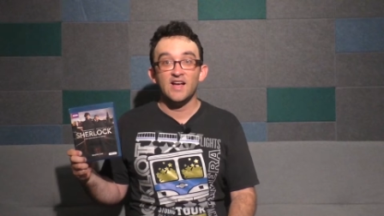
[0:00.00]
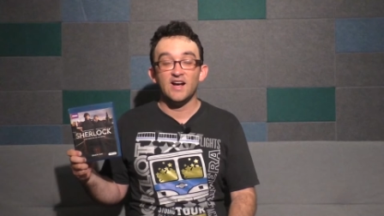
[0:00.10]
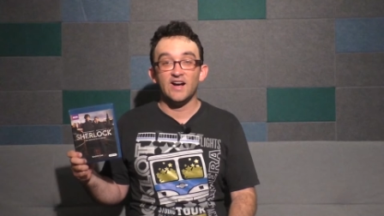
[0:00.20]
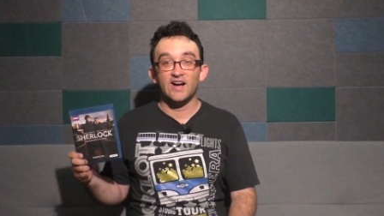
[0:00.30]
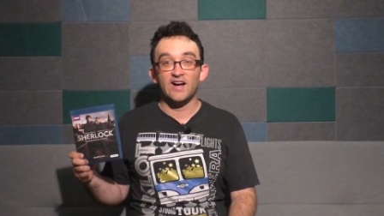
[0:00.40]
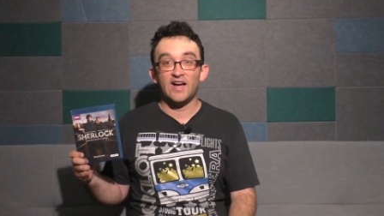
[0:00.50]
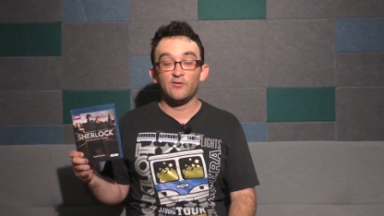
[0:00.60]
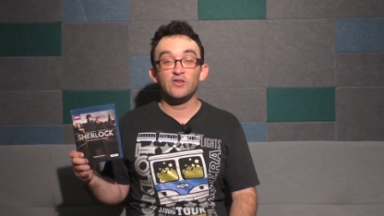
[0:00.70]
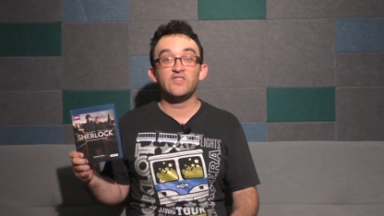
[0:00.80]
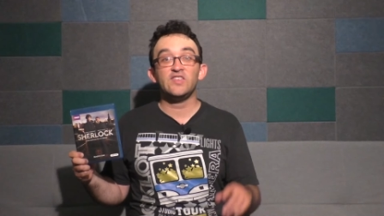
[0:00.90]
Uh, I've
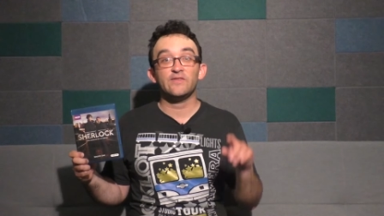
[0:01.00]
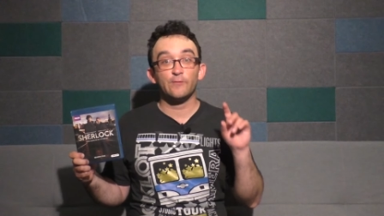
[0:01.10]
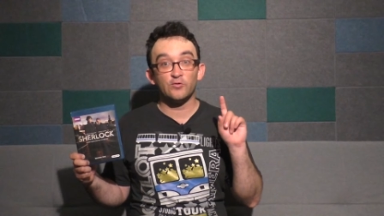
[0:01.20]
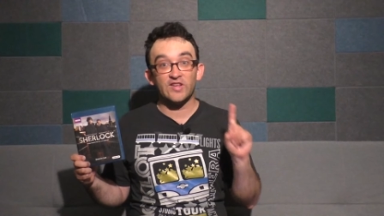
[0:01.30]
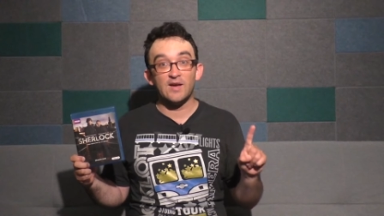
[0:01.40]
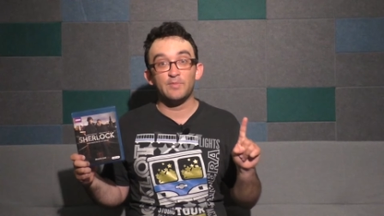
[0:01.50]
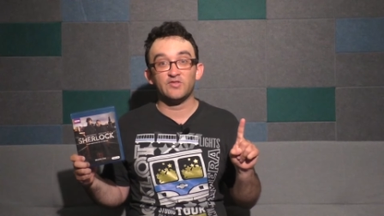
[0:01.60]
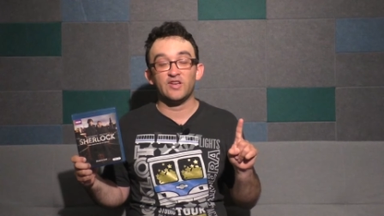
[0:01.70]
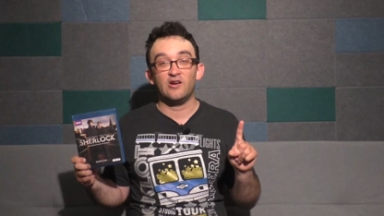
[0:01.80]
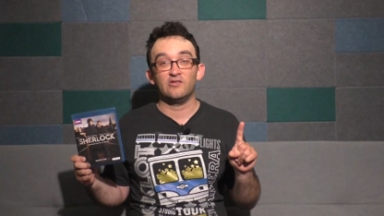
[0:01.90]
only seen the first
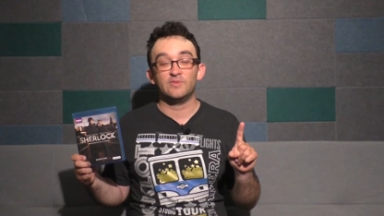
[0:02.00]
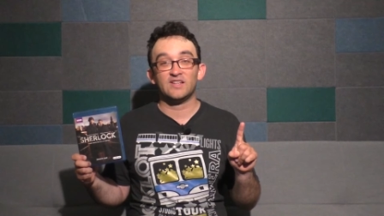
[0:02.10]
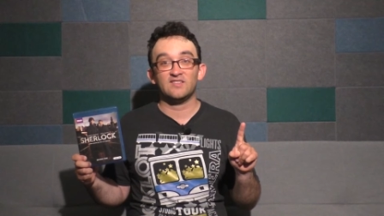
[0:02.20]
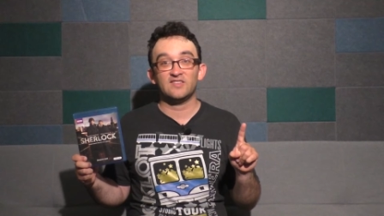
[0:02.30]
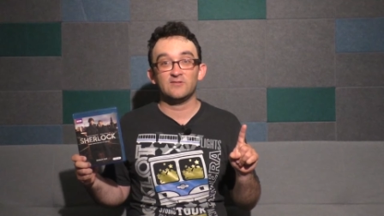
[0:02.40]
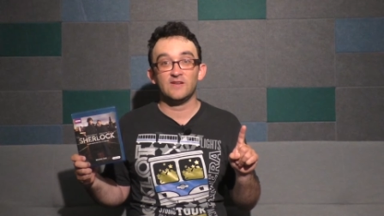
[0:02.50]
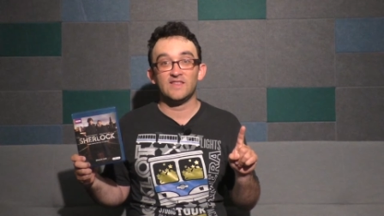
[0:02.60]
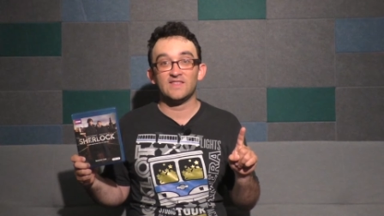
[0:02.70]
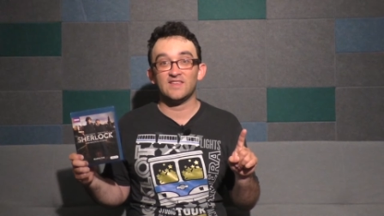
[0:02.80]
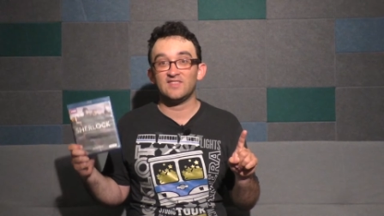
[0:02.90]
episode, but considering
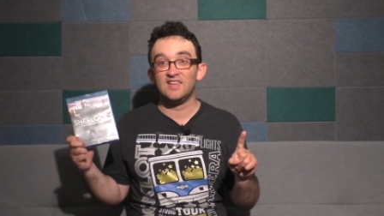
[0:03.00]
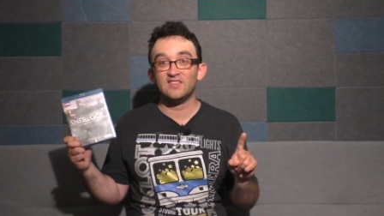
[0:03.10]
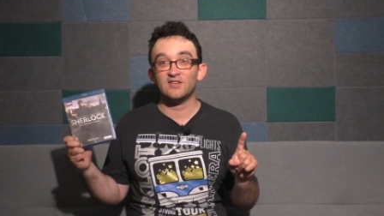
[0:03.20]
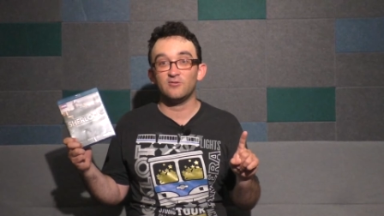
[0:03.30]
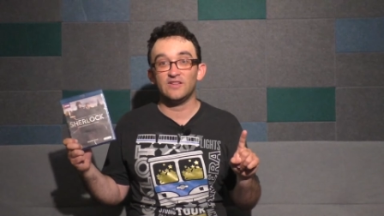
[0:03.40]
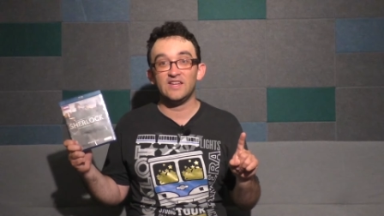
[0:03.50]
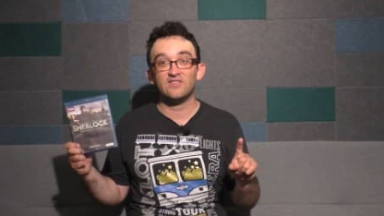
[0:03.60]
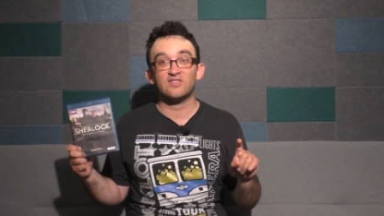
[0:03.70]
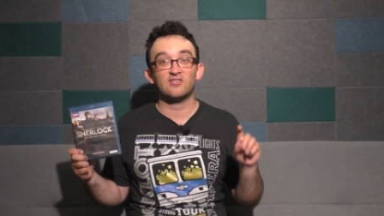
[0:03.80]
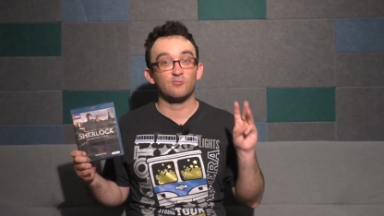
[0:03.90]
that this season only
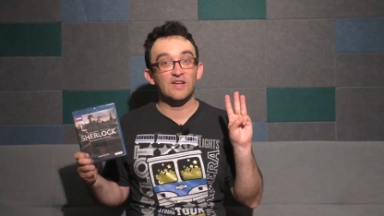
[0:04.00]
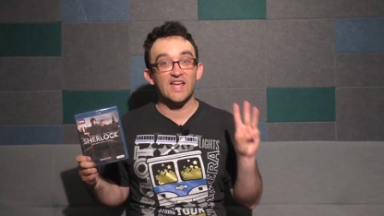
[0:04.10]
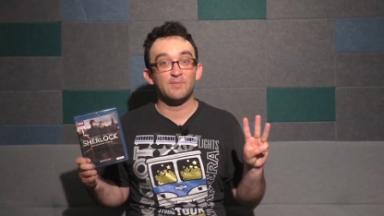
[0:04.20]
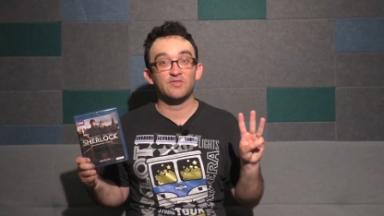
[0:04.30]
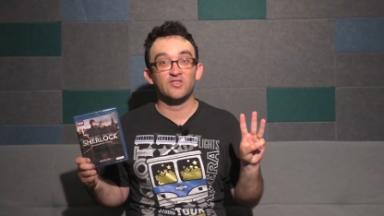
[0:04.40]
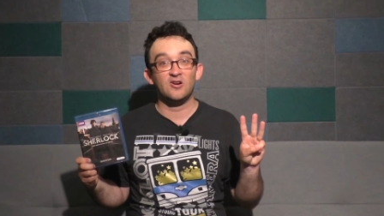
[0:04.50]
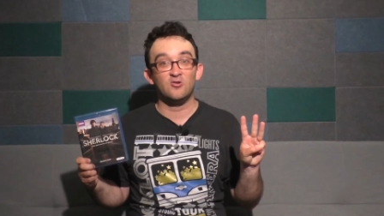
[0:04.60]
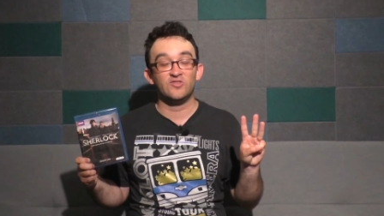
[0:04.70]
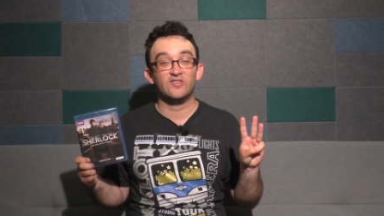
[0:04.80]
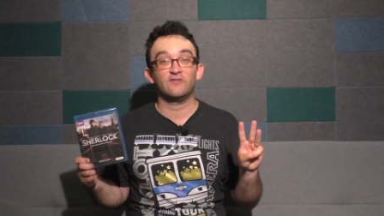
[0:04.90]
is three
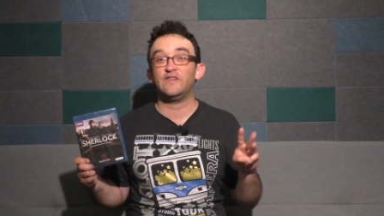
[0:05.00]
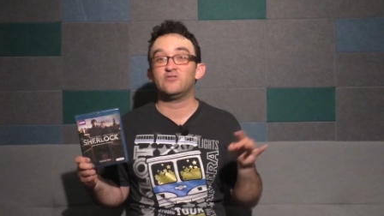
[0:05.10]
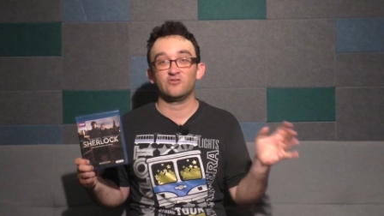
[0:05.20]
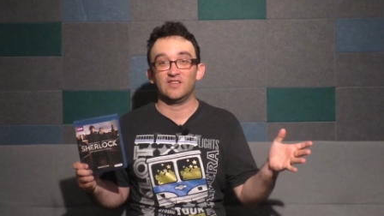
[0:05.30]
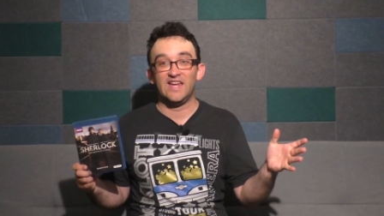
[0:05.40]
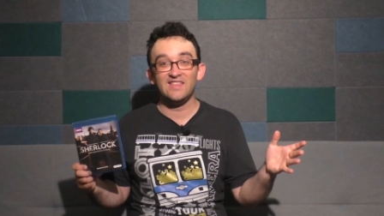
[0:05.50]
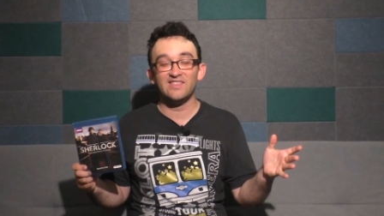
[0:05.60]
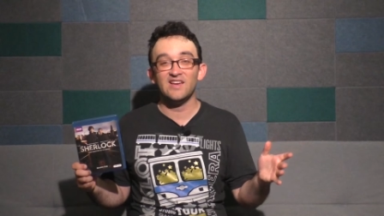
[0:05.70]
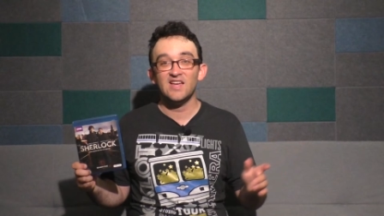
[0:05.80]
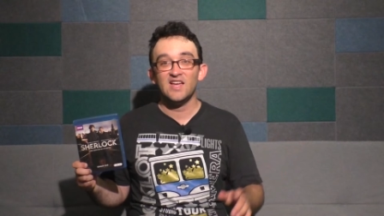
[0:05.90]
episodes and they're feature
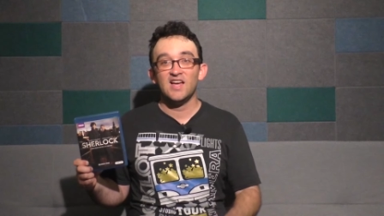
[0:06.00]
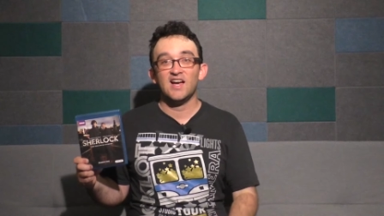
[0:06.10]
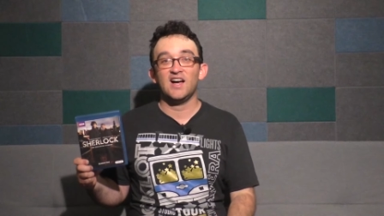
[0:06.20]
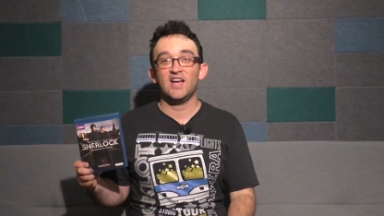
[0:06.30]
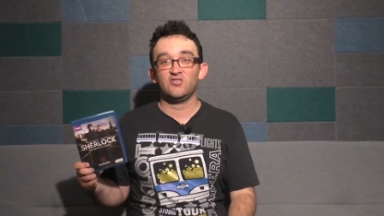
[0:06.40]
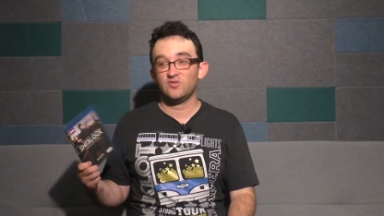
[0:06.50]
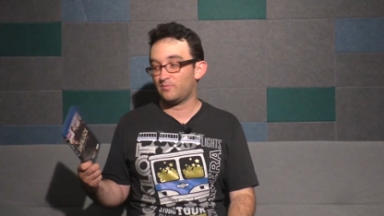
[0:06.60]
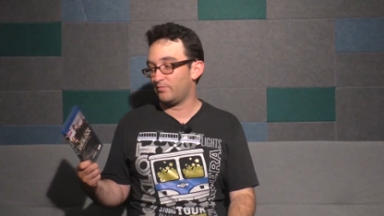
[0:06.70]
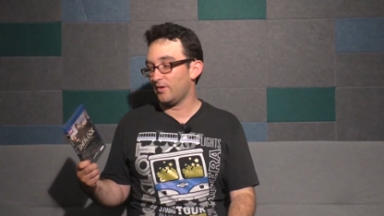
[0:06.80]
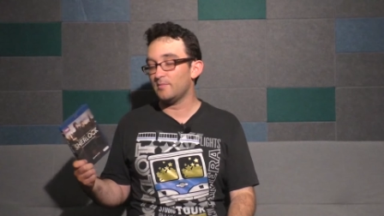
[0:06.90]
length, I
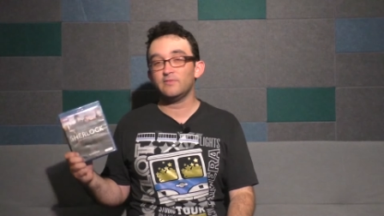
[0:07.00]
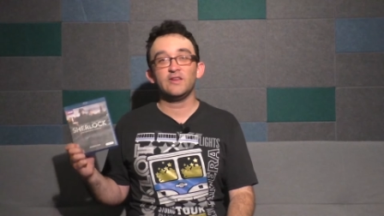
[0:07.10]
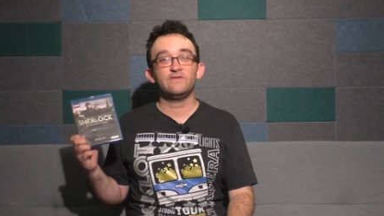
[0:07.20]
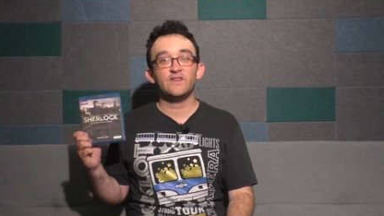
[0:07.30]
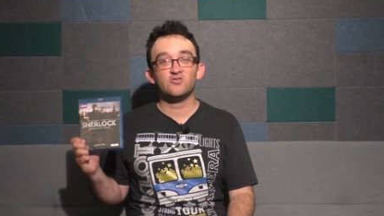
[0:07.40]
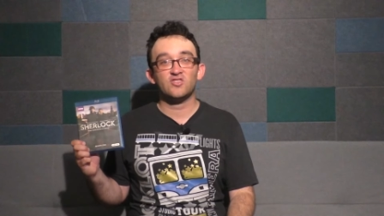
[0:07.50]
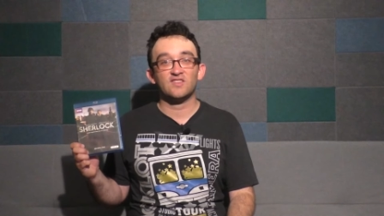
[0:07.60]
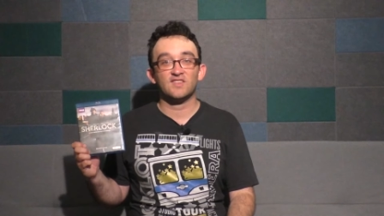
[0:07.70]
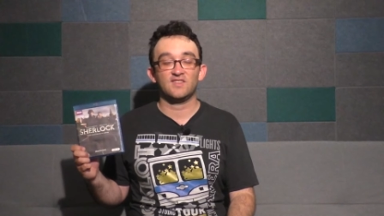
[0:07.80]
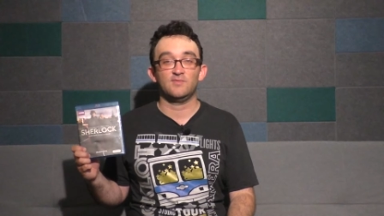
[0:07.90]
should probably finish
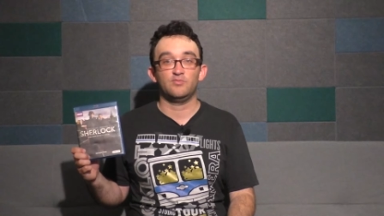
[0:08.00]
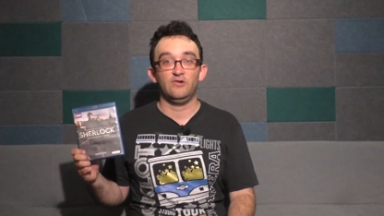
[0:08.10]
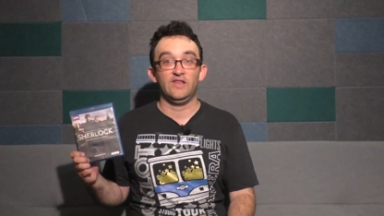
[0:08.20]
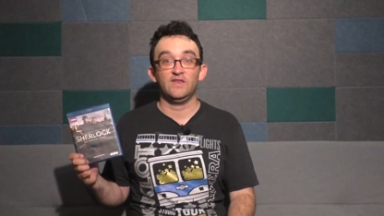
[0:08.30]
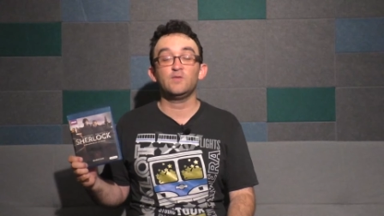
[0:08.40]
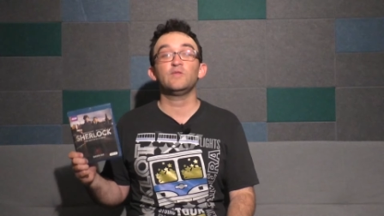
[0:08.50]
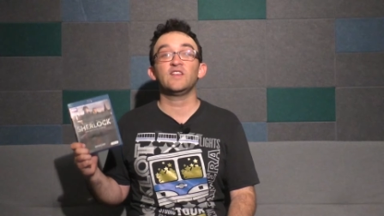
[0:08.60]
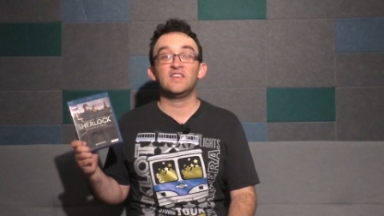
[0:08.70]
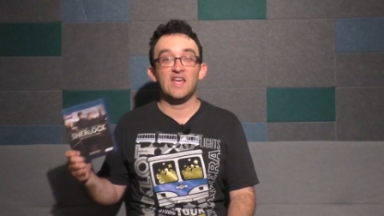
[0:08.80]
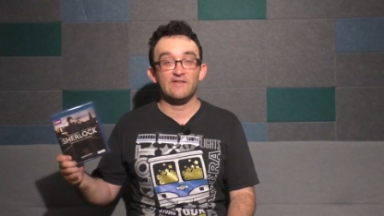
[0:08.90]
this at some point. This was
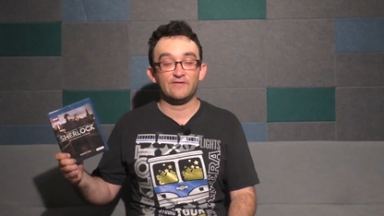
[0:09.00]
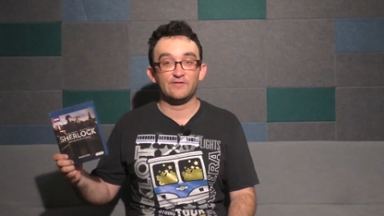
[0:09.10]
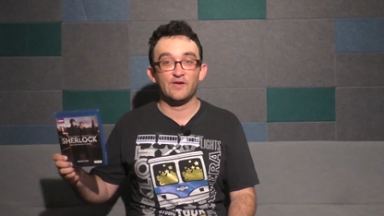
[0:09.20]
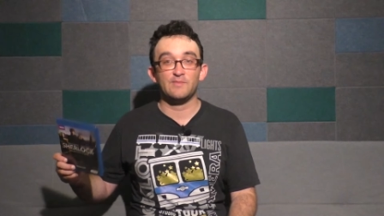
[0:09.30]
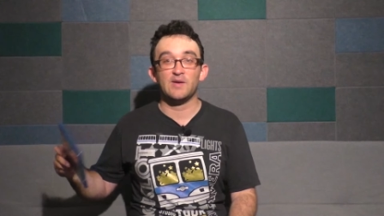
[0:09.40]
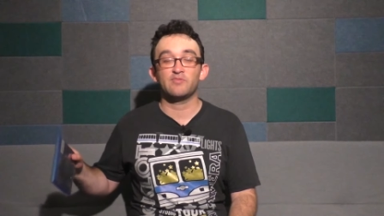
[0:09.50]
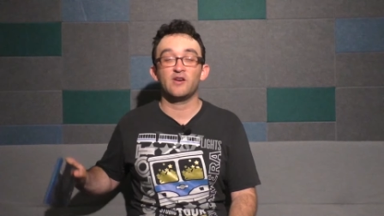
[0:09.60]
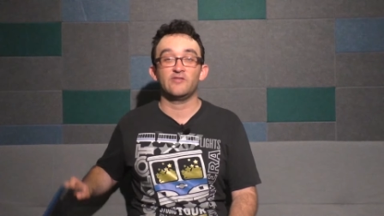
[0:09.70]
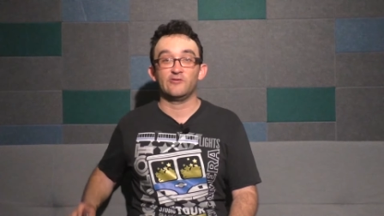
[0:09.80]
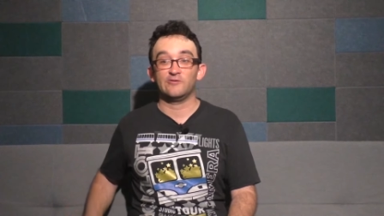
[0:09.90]
a gift from my
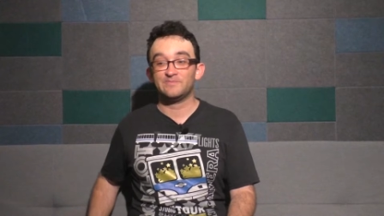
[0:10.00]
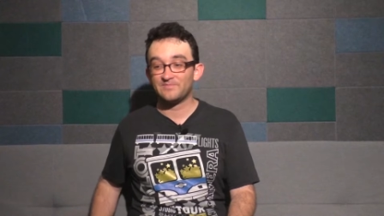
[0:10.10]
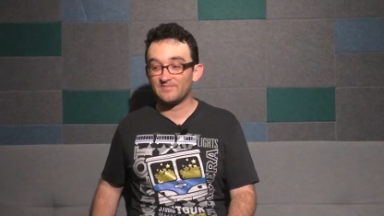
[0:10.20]
brother.